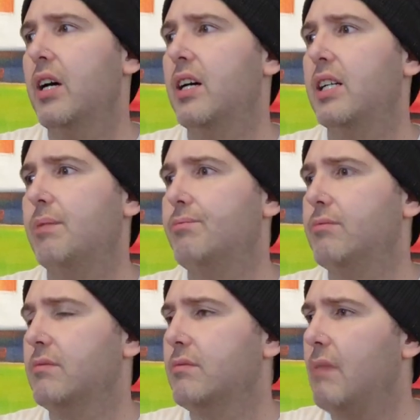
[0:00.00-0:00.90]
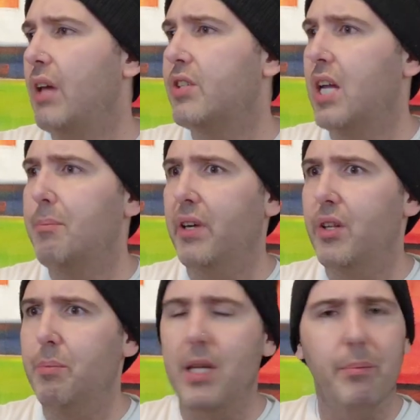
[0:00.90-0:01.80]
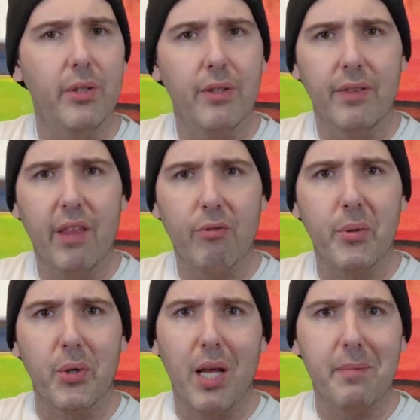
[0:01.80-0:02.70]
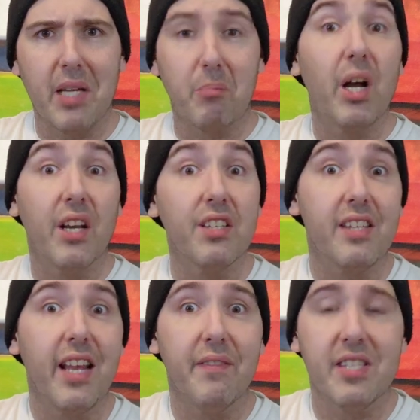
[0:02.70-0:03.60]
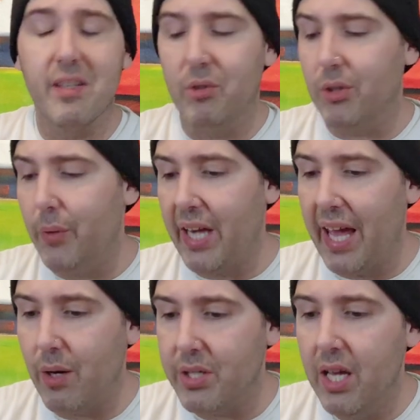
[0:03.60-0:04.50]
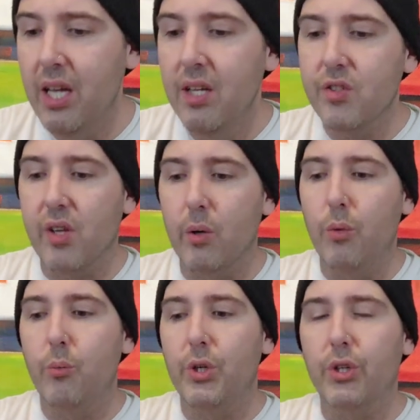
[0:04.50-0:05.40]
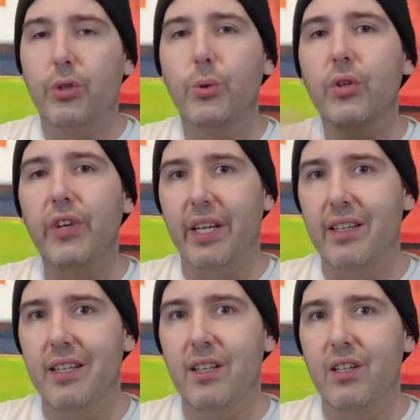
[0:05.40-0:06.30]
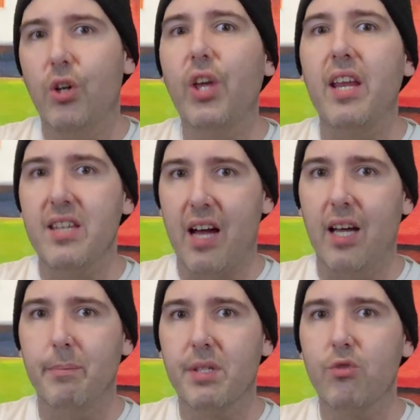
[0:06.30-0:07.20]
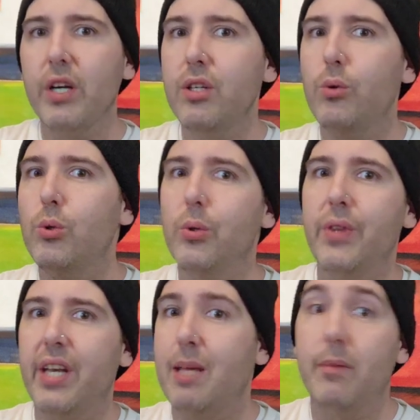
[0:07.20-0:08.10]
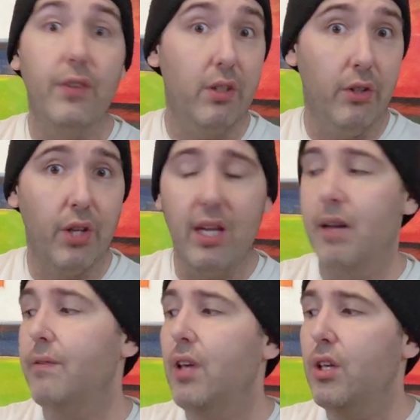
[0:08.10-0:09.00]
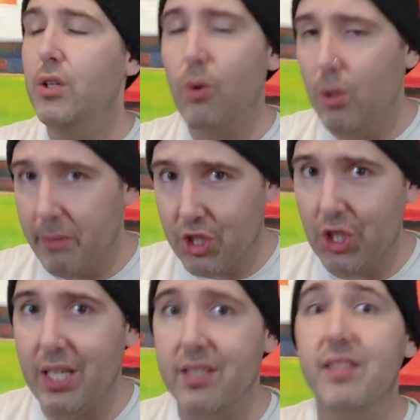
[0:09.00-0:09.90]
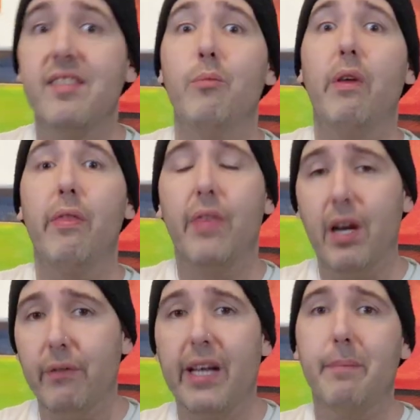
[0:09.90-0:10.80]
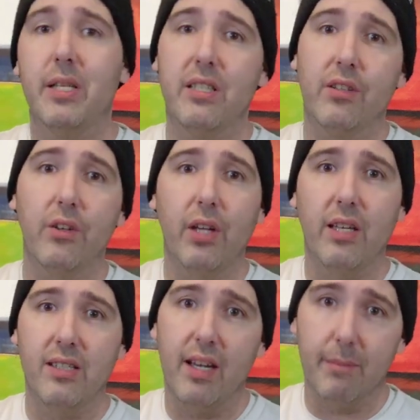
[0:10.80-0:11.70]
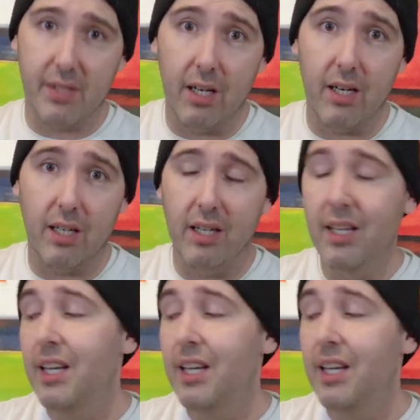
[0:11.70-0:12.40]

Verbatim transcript: Um, there's a couple other people that throw their names on products that have a similar one out. So when you're Googling cooking times, try to Google the name if you're looking of your machine to see what their recommended cooking times are.